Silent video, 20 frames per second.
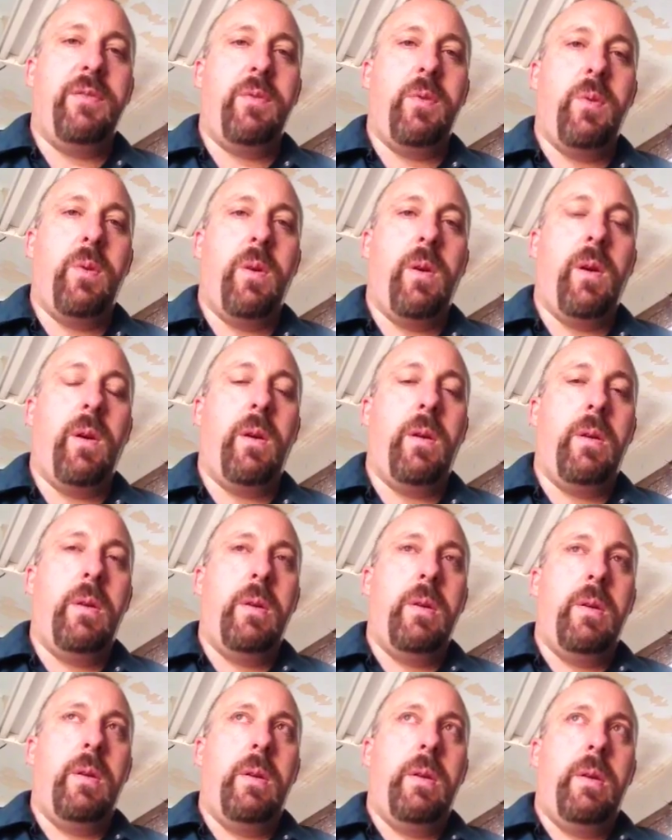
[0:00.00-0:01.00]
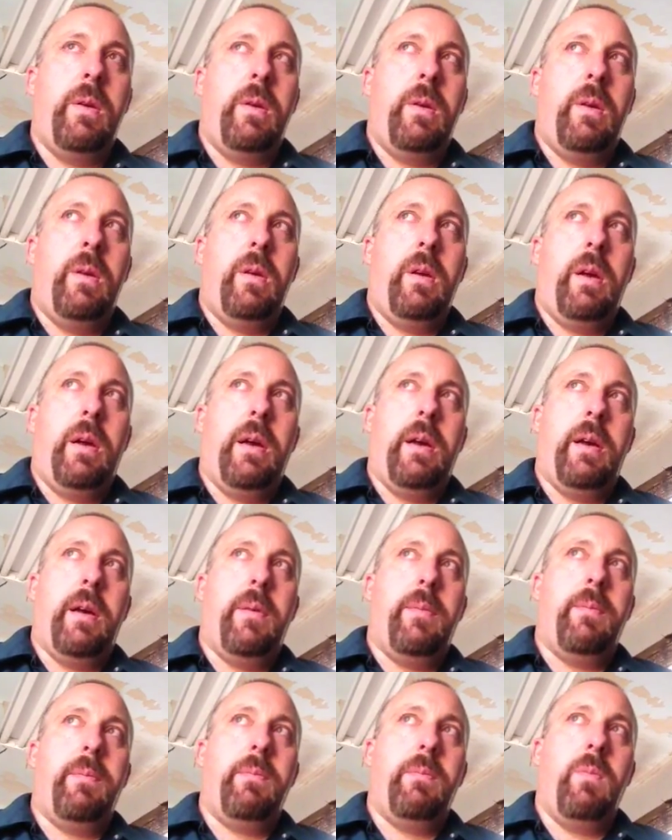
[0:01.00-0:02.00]
for
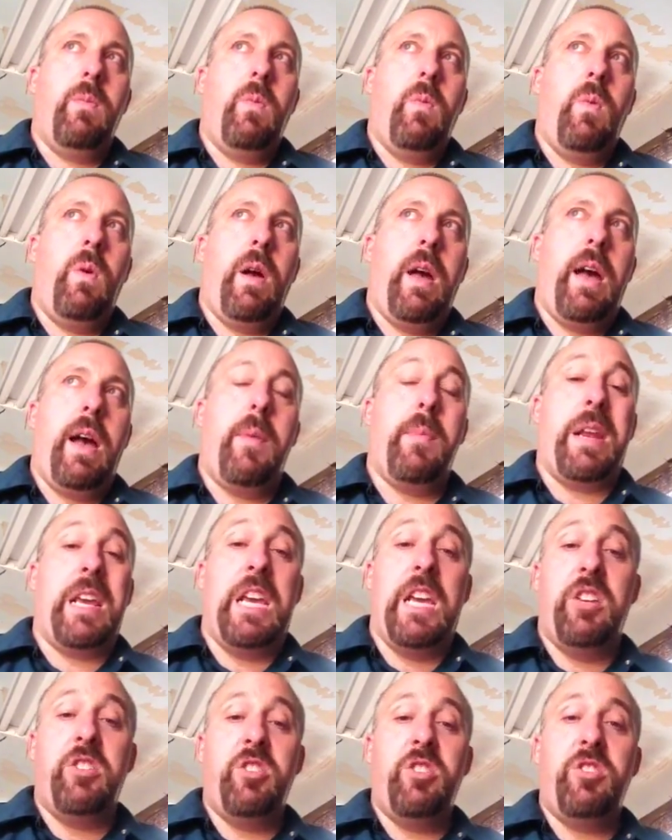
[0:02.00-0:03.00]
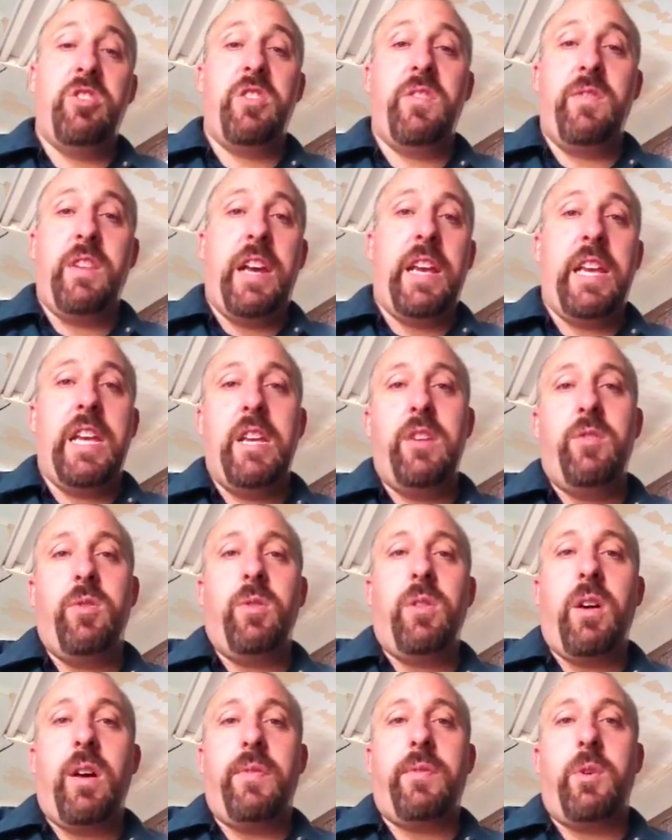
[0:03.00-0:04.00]
how many inches of
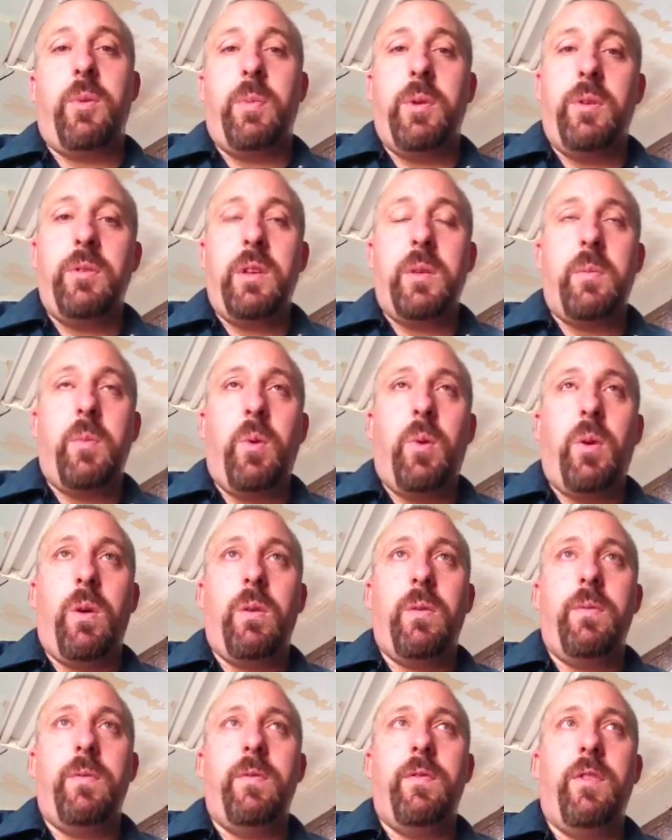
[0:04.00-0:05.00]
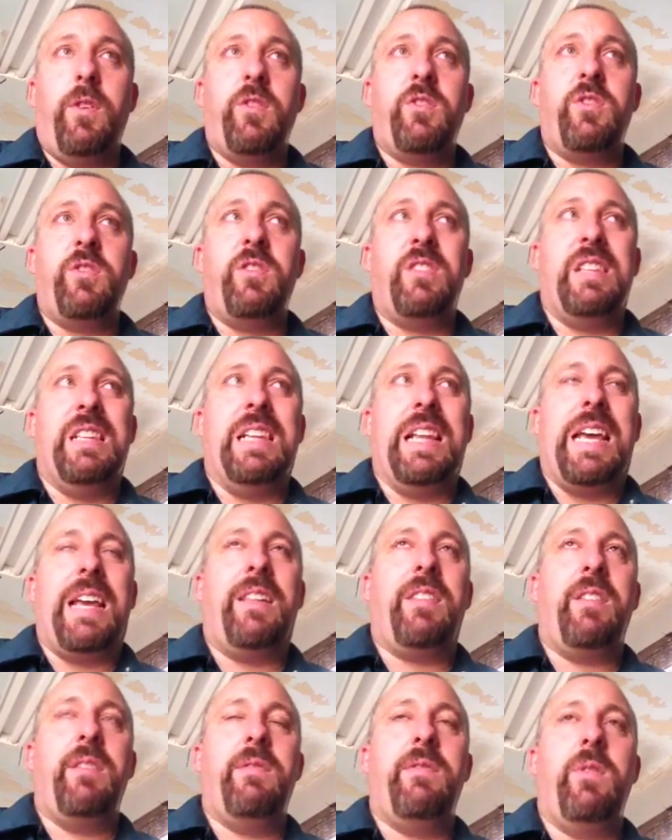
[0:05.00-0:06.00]
dihedral off your building board versus the
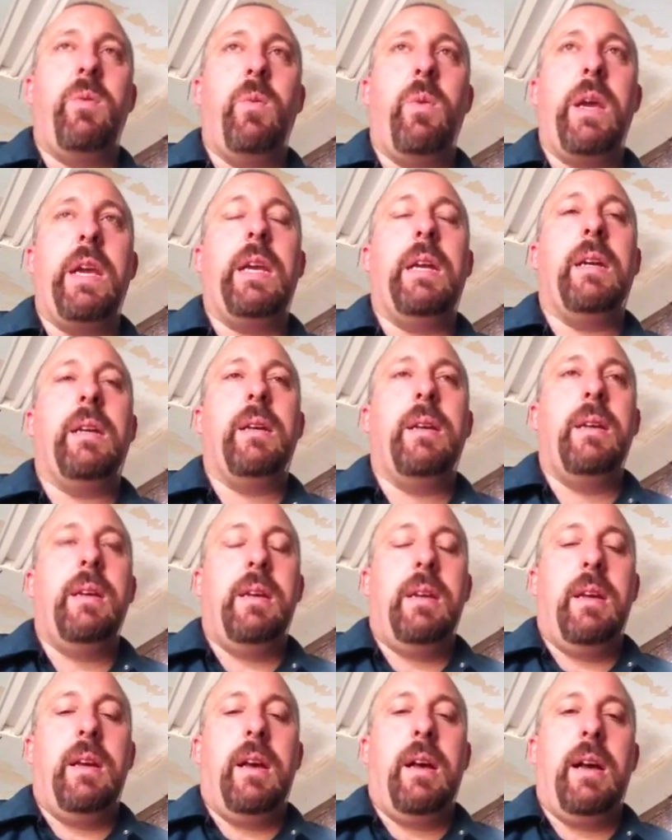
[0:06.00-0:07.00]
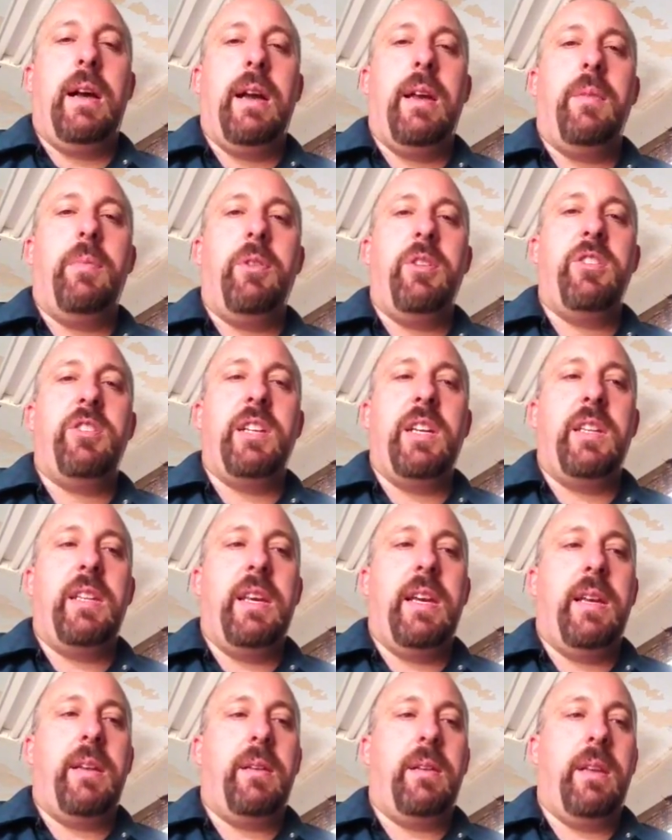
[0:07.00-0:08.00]
length of the wing, I'd appreciate
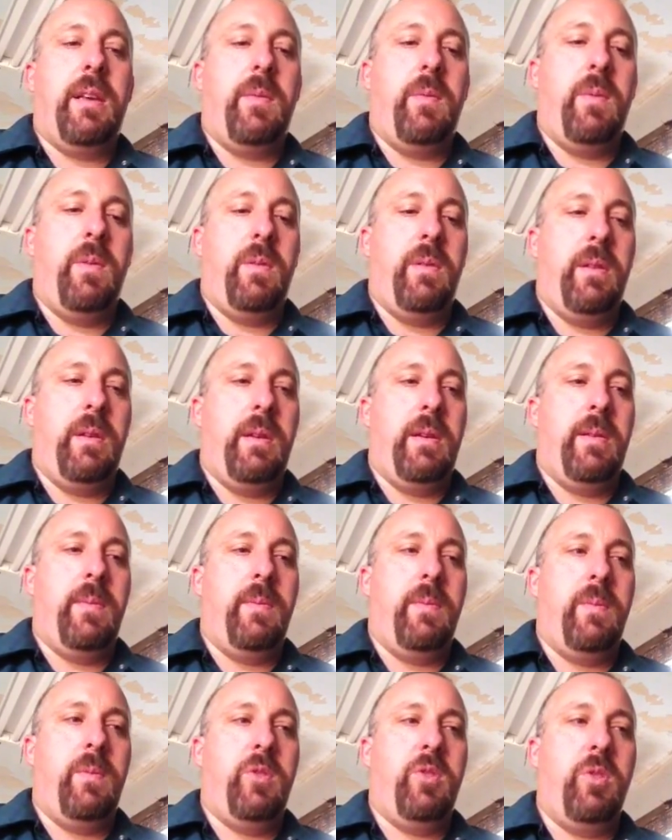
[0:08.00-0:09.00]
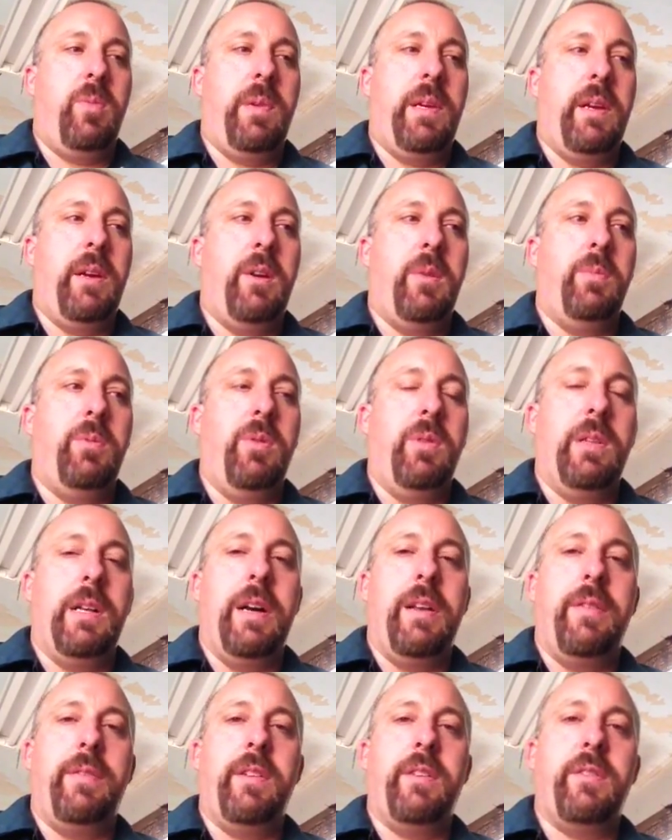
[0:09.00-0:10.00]
that. That would sure be a help to a
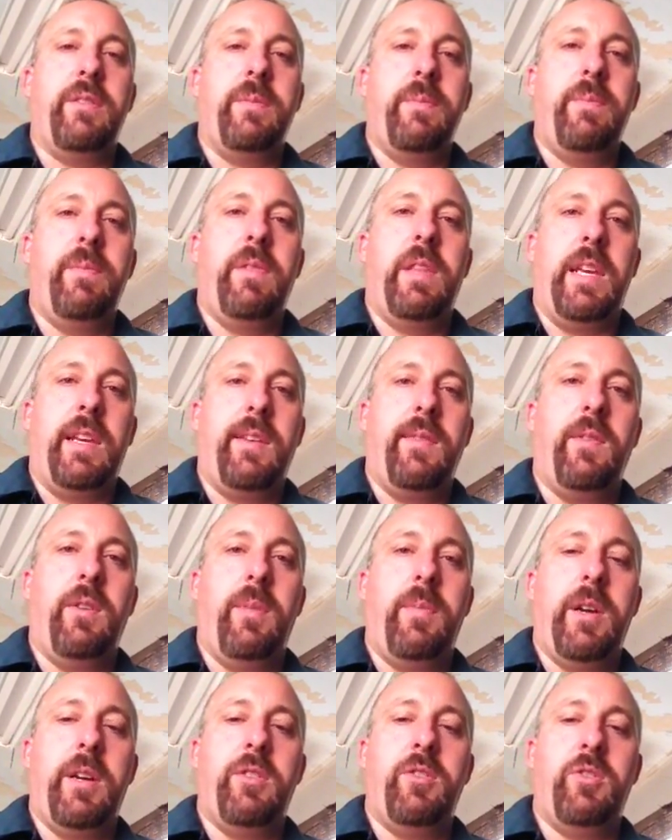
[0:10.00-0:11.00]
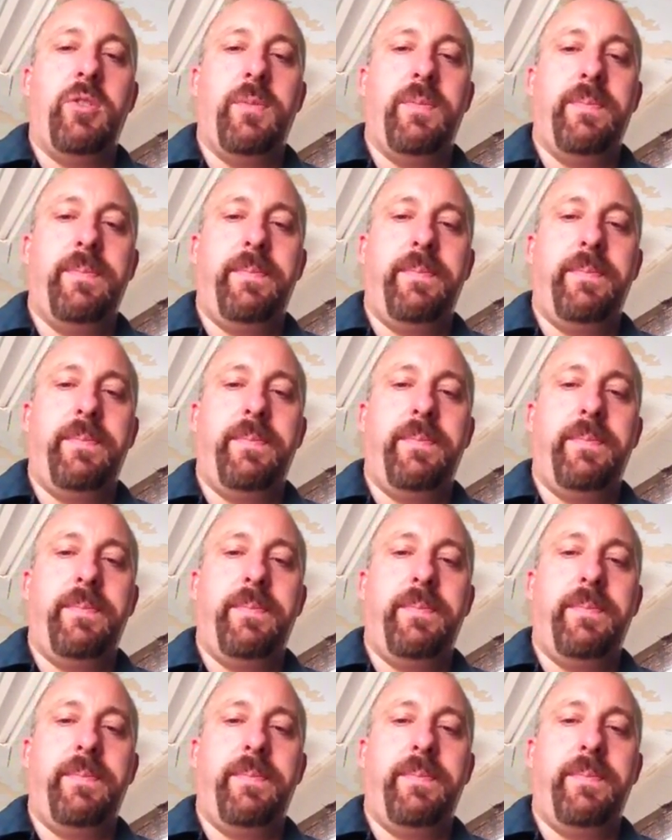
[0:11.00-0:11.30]
lot of us. Thank you very much.